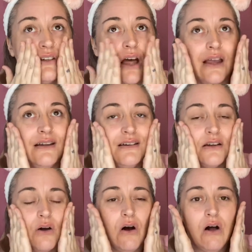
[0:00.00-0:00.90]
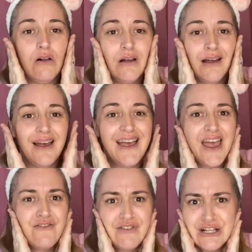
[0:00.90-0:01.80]
tight at all.
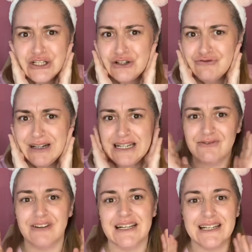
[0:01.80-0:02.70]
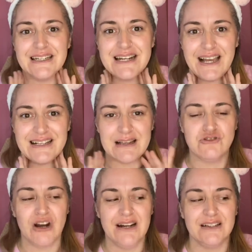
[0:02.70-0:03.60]
It feels really, really nice. I'm
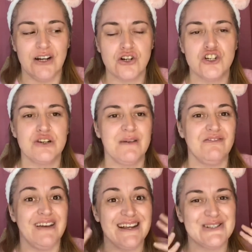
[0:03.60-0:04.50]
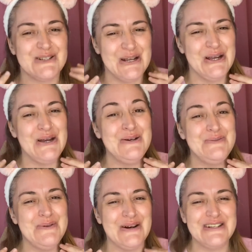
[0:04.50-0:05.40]
trying to not touch my face
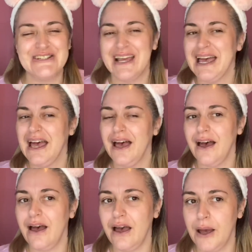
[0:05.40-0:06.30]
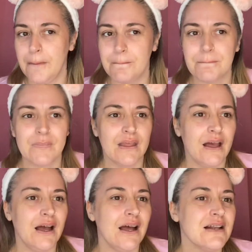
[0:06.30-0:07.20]
too much.
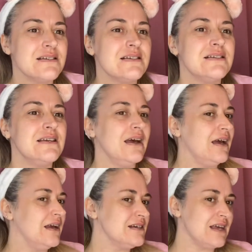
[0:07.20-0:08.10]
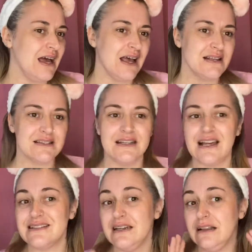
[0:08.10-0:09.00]
And yeah, it
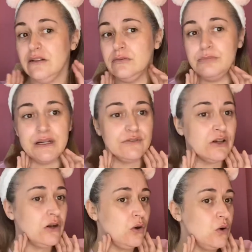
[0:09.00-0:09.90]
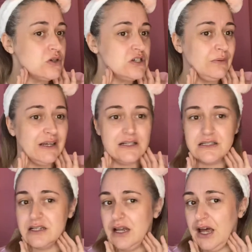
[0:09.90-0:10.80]
has a little bit of a glow to it.